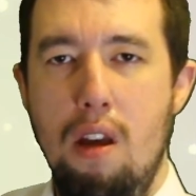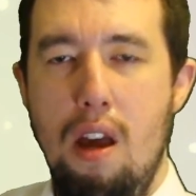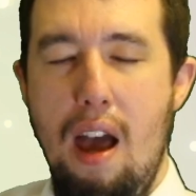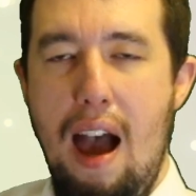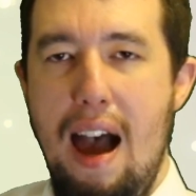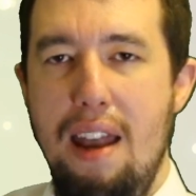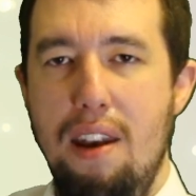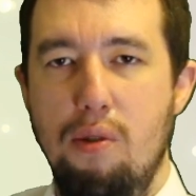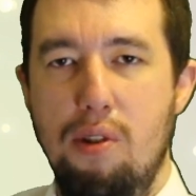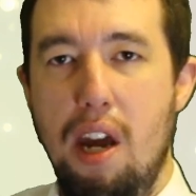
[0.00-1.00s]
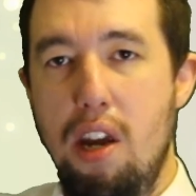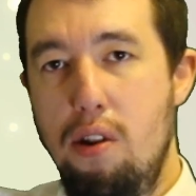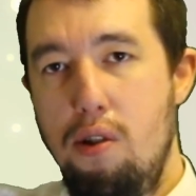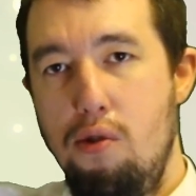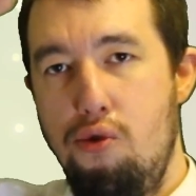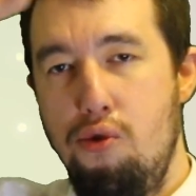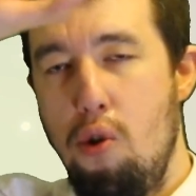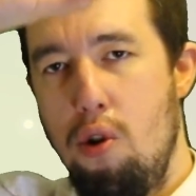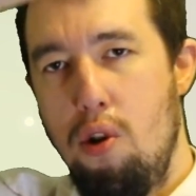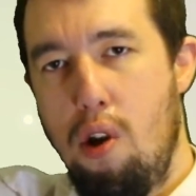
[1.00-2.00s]
and it will say
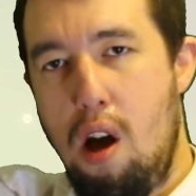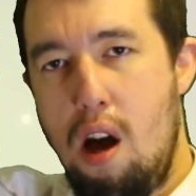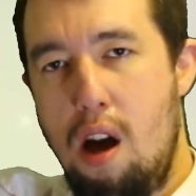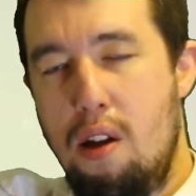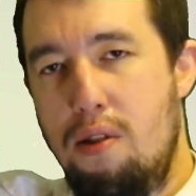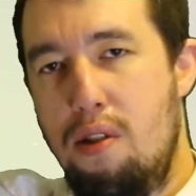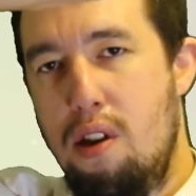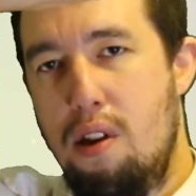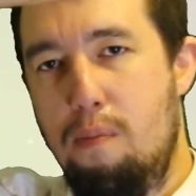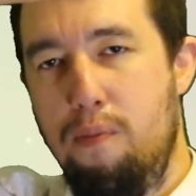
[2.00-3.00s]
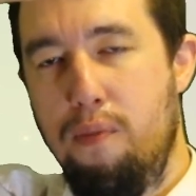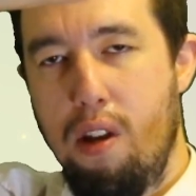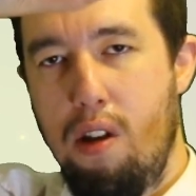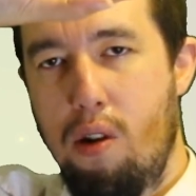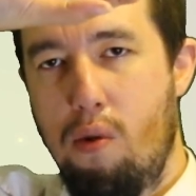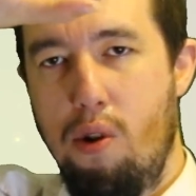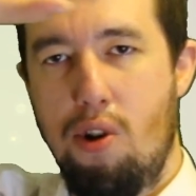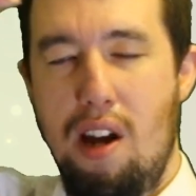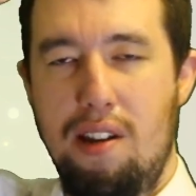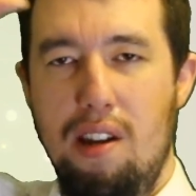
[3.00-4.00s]
draw the
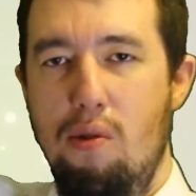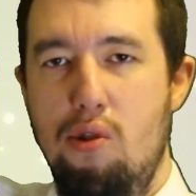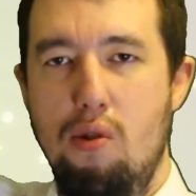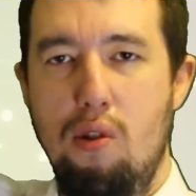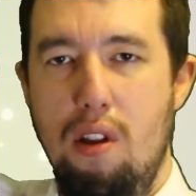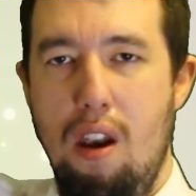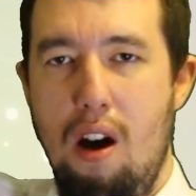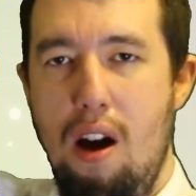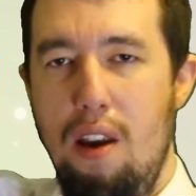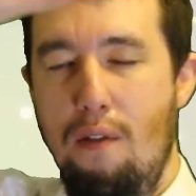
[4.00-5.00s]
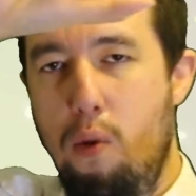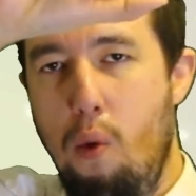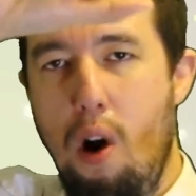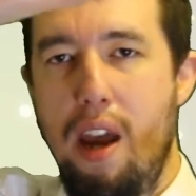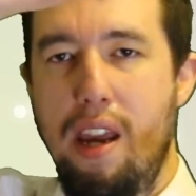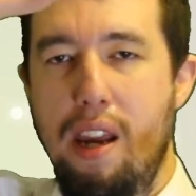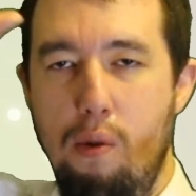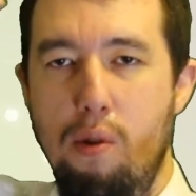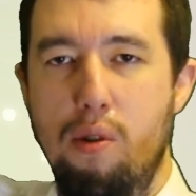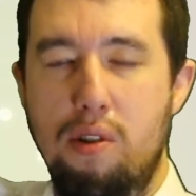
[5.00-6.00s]
quadratic, or draw the line for y
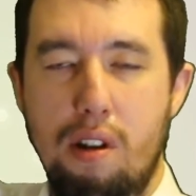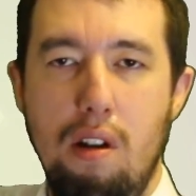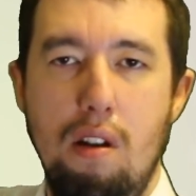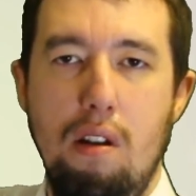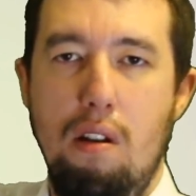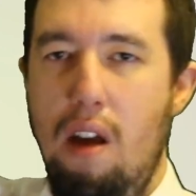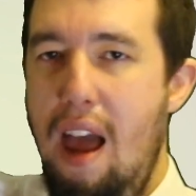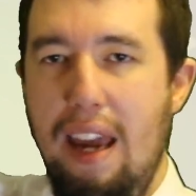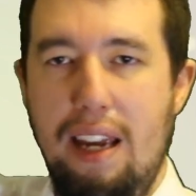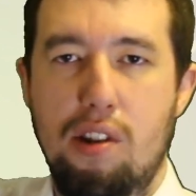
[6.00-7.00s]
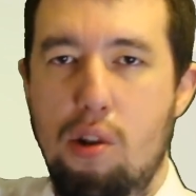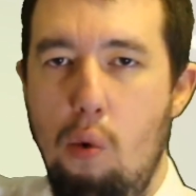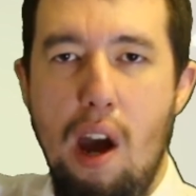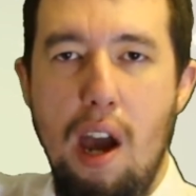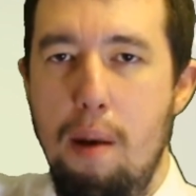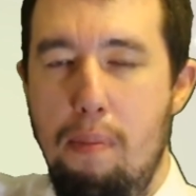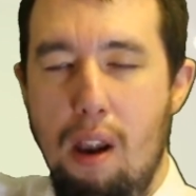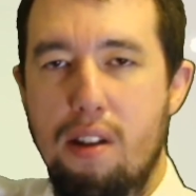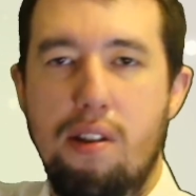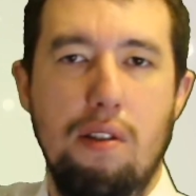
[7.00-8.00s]
equals x squared
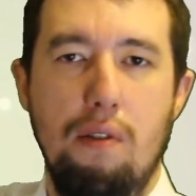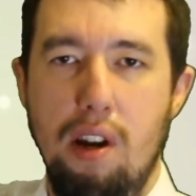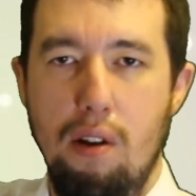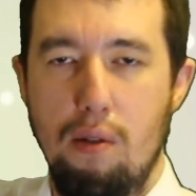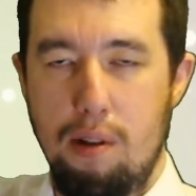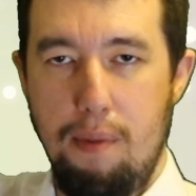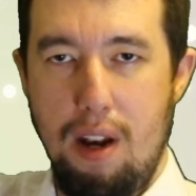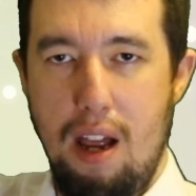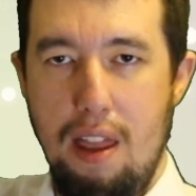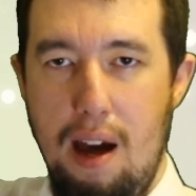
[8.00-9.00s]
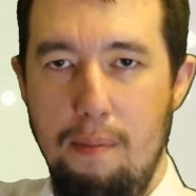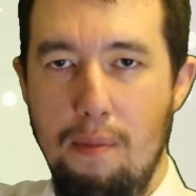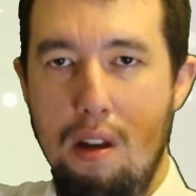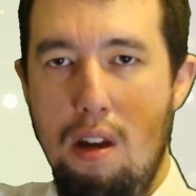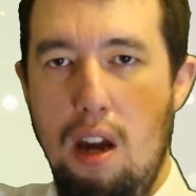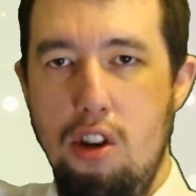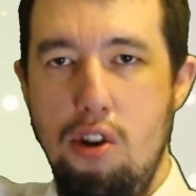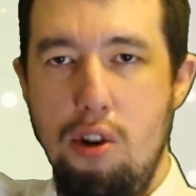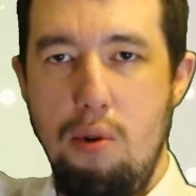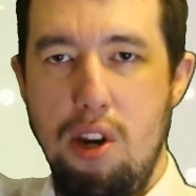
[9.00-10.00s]
plus 3 or something like that. And you
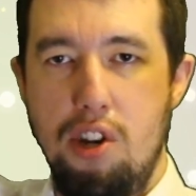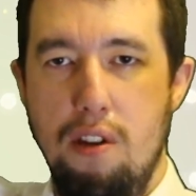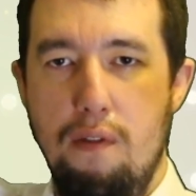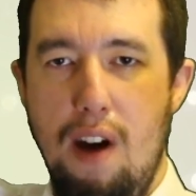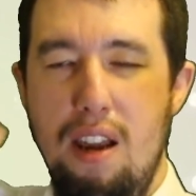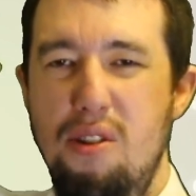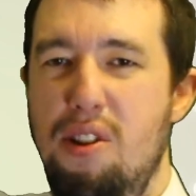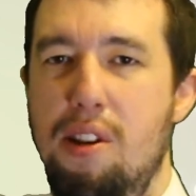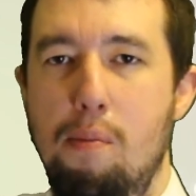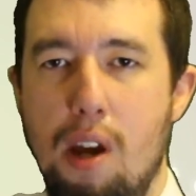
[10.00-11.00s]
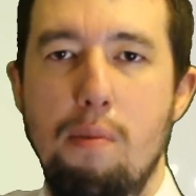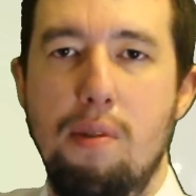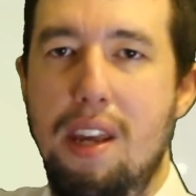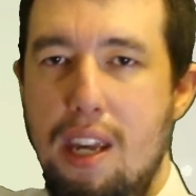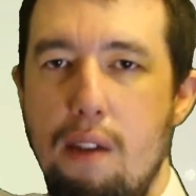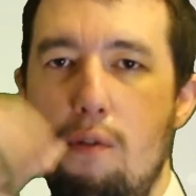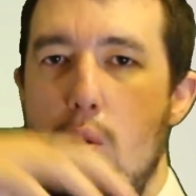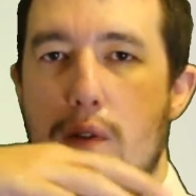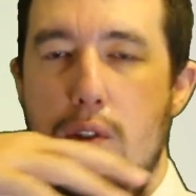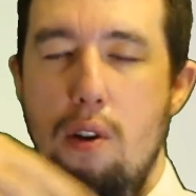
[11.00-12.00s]
do each of the values. Sometimes they give you a
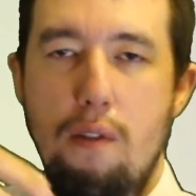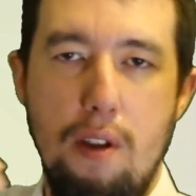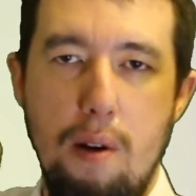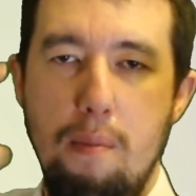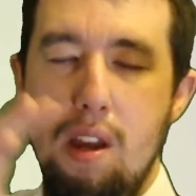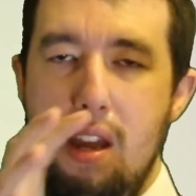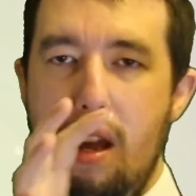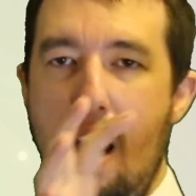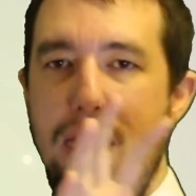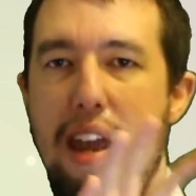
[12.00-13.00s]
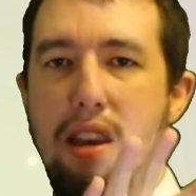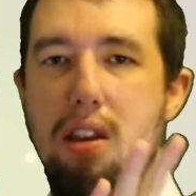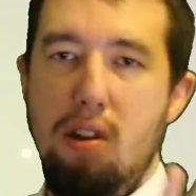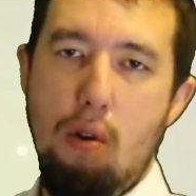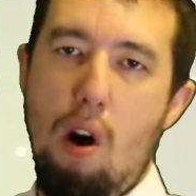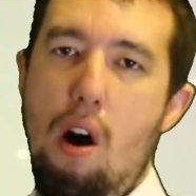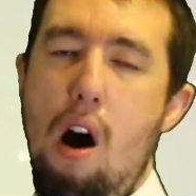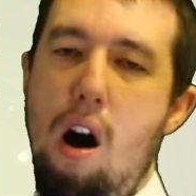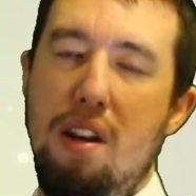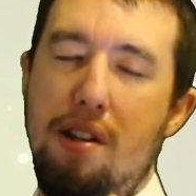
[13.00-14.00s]
few of them, and then you are
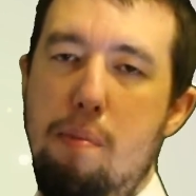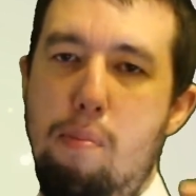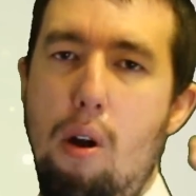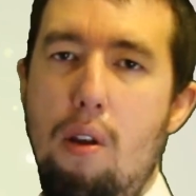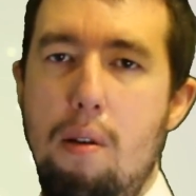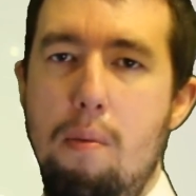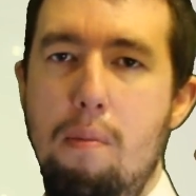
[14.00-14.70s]
asked to plot them.